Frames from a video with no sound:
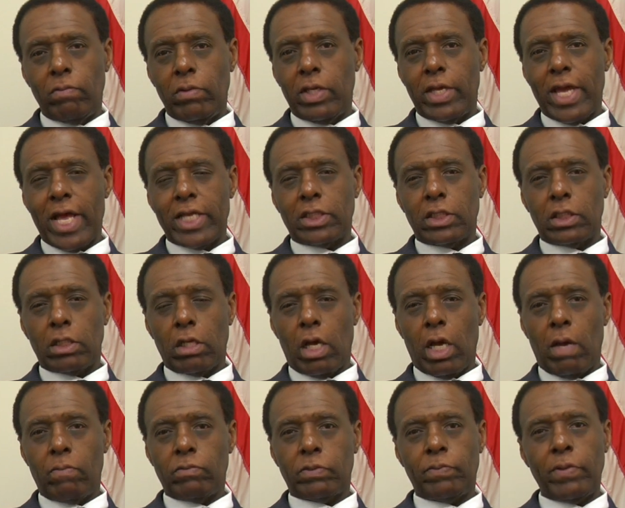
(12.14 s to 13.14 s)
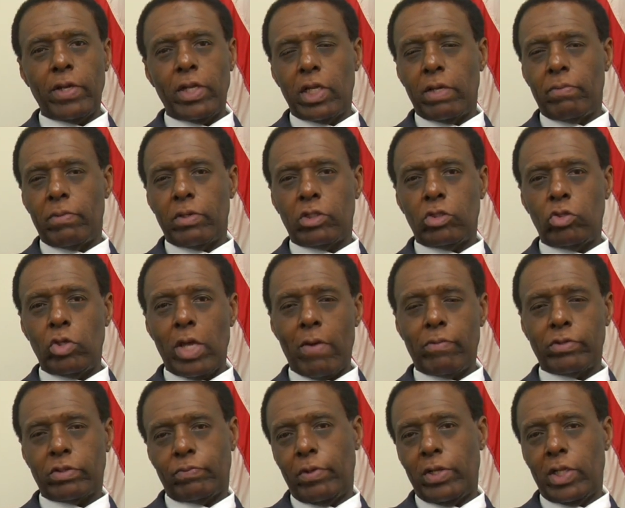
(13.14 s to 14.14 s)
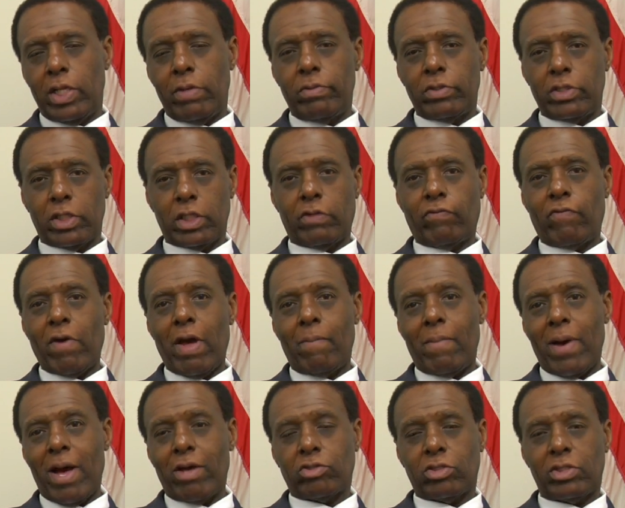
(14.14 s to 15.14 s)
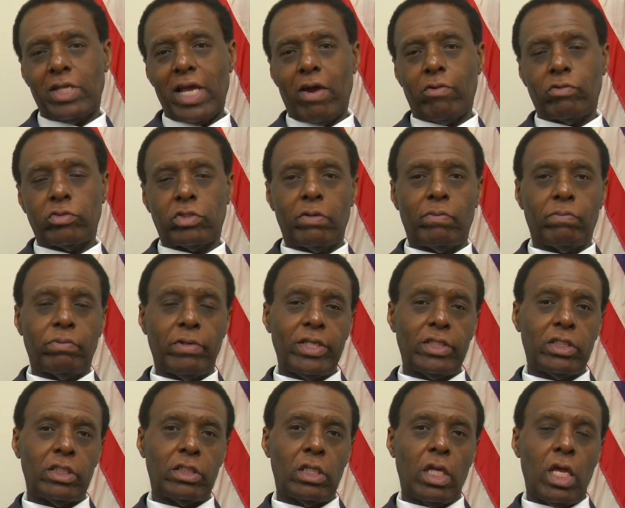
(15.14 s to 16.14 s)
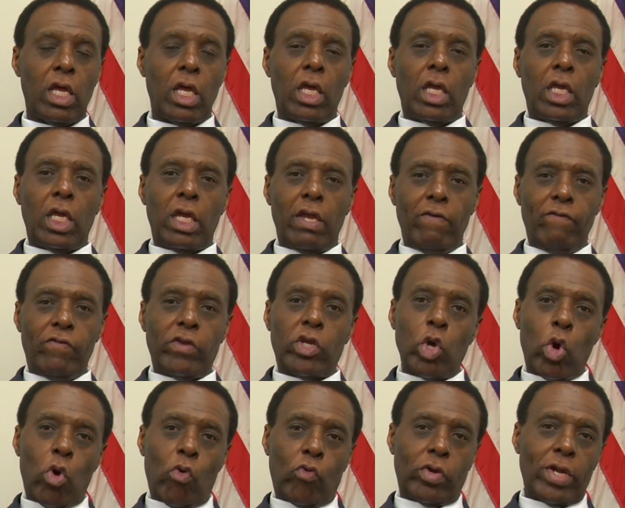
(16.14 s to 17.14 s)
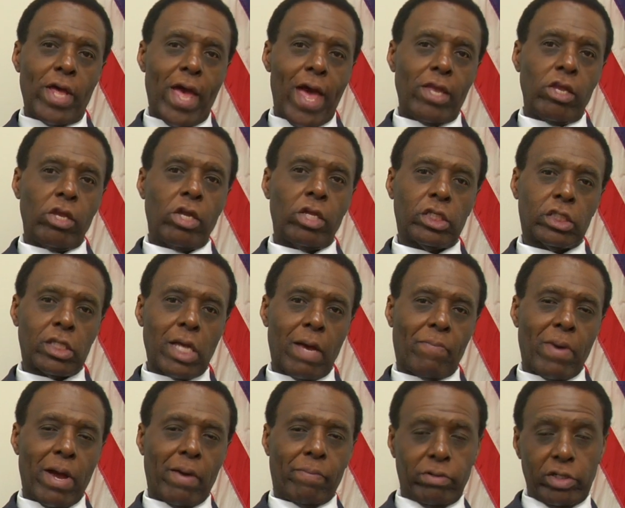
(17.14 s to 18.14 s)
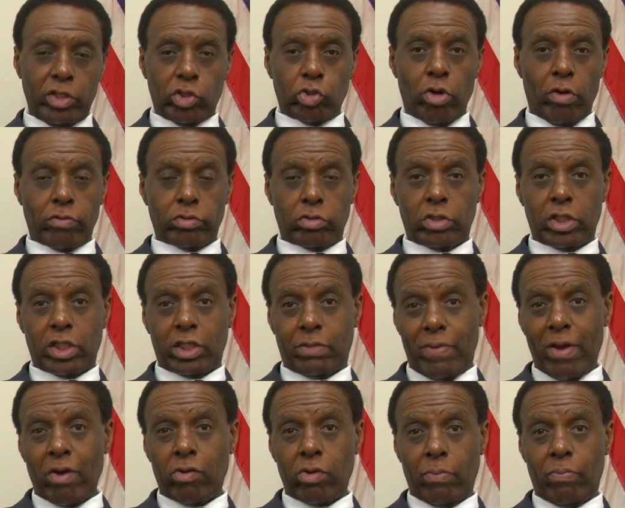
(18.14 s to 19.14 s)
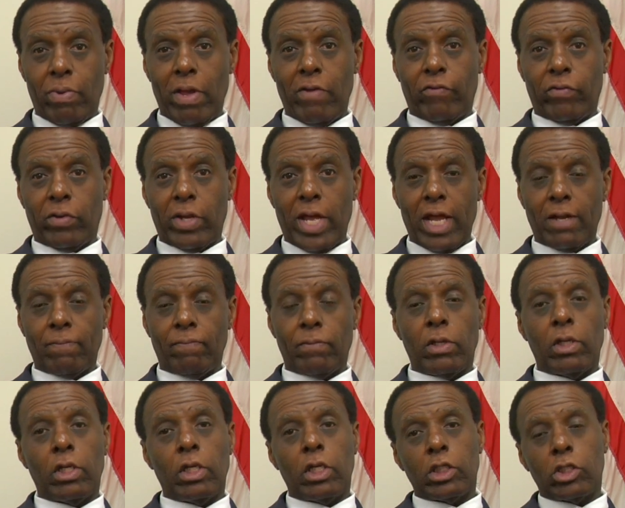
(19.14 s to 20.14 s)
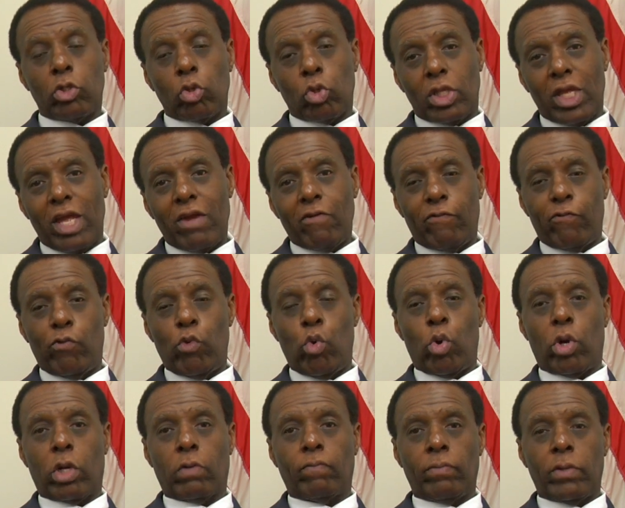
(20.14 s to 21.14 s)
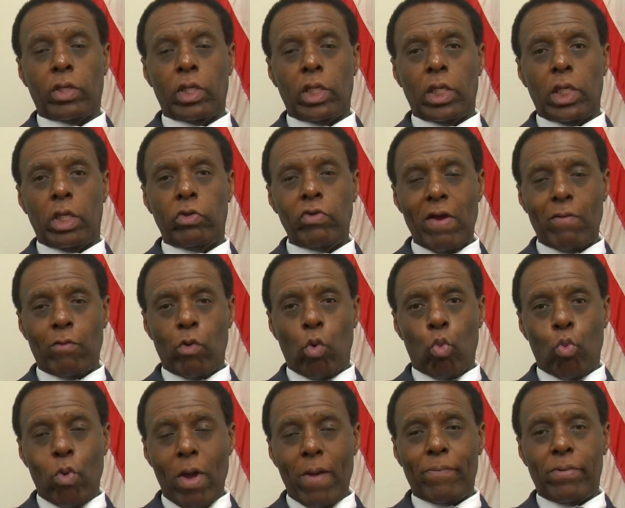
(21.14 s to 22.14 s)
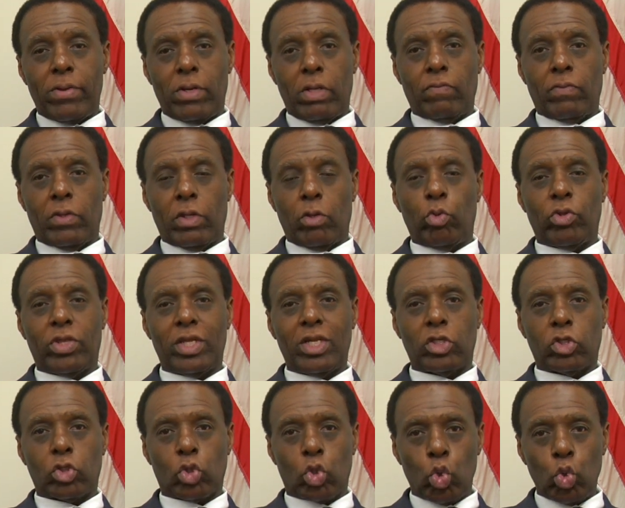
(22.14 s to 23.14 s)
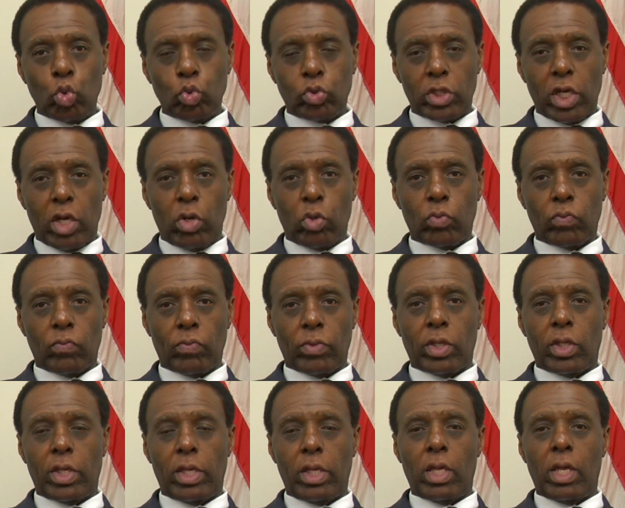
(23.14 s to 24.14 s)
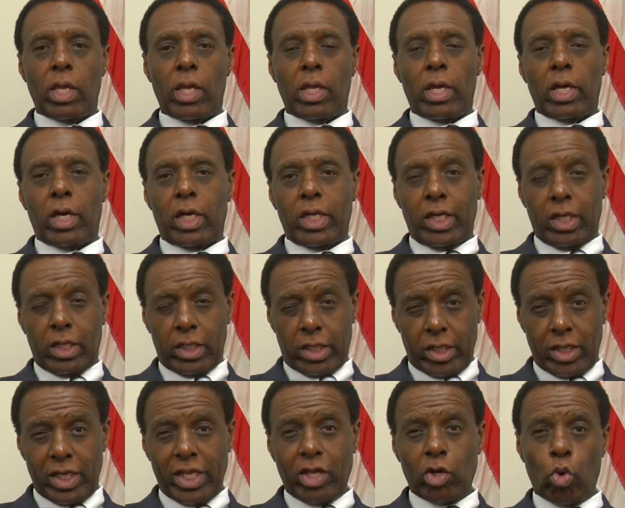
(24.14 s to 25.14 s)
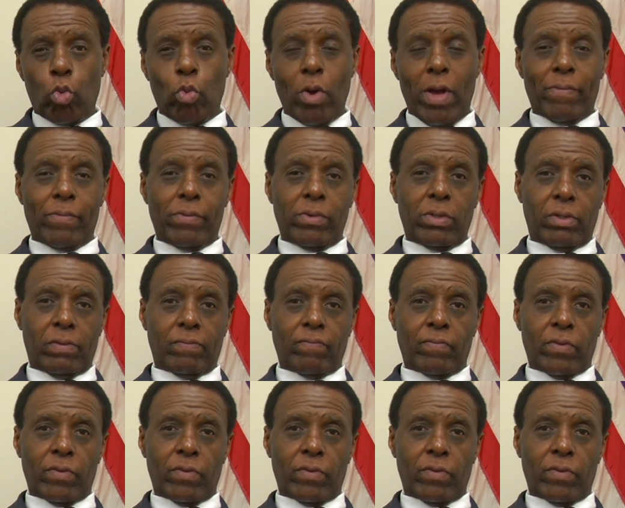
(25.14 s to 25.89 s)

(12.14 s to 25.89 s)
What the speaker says: me as speed limits. You have a speed limit 65 miles an hour in some places. If you go over that, you get stopped by a police officer. There's a penalty you pay for that. So therefore, you have a weapon within a school zone, an illegal weapon,